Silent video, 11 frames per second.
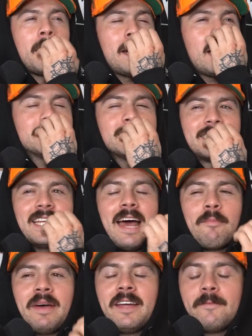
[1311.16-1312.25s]
Not just
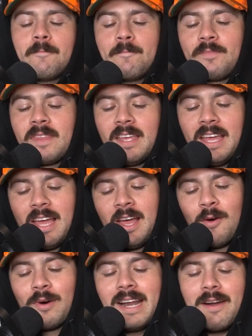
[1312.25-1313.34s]
that, man.
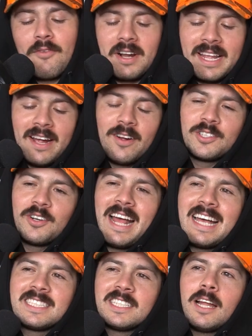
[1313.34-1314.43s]
Whenever a character
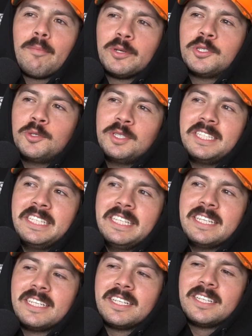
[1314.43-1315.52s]
has an
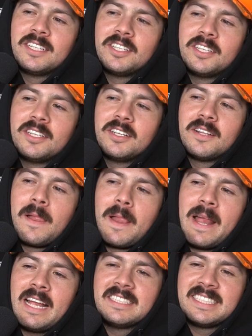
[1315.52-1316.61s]
opportunity
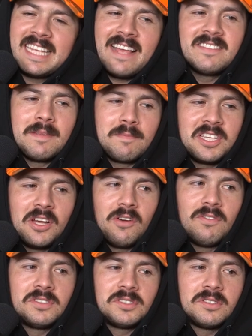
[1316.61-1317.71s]
and saves
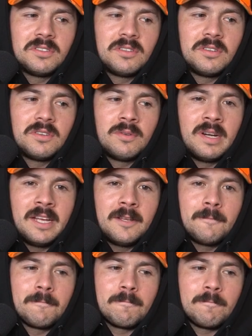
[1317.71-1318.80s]
themselves, right,
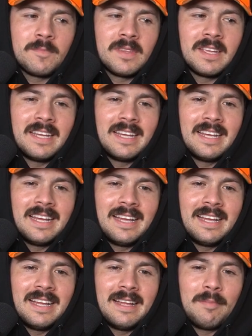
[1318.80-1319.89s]

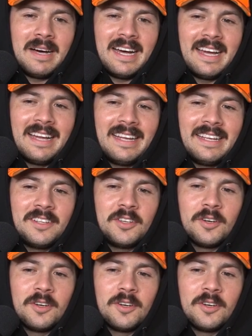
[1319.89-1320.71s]
by, you